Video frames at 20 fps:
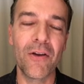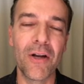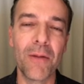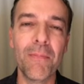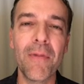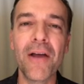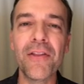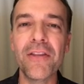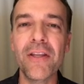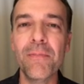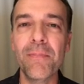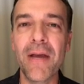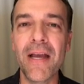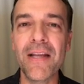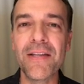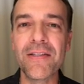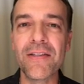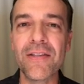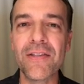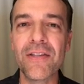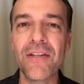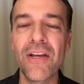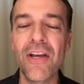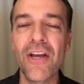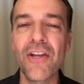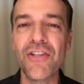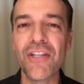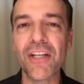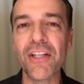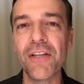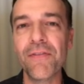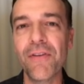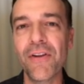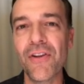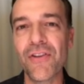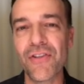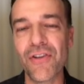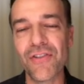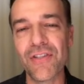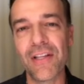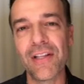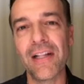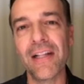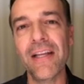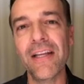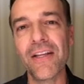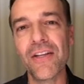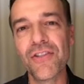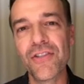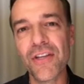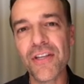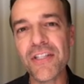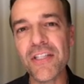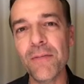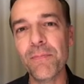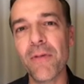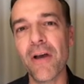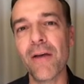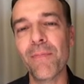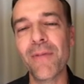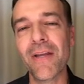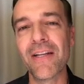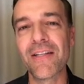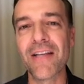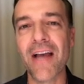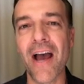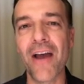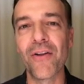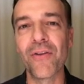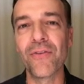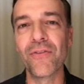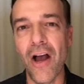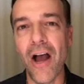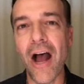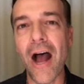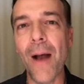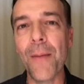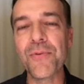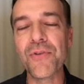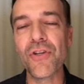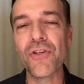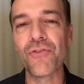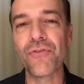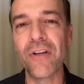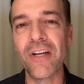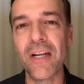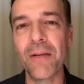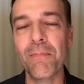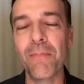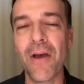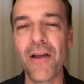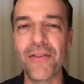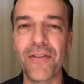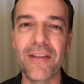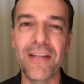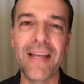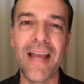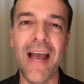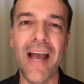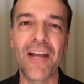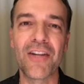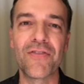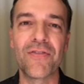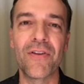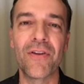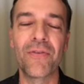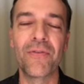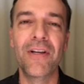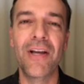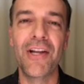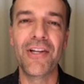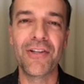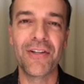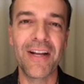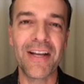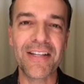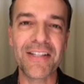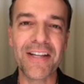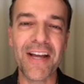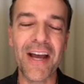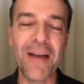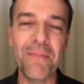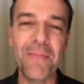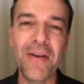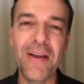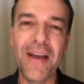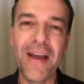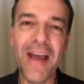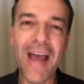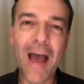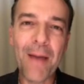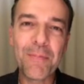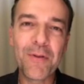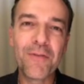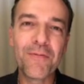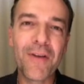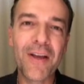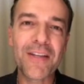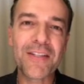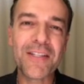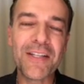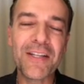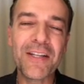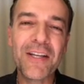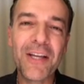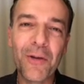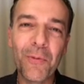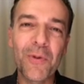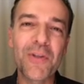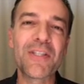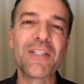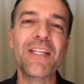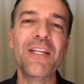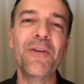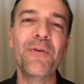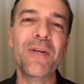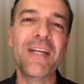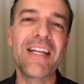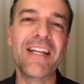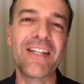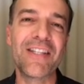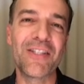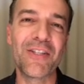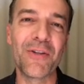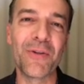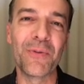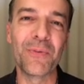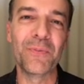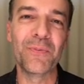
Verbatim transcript: on a monthly basis, check out the video series at the link just above me entitled Option Trading Monthly Cash Flow. Until next time, happy investing, and we'll see you again soon.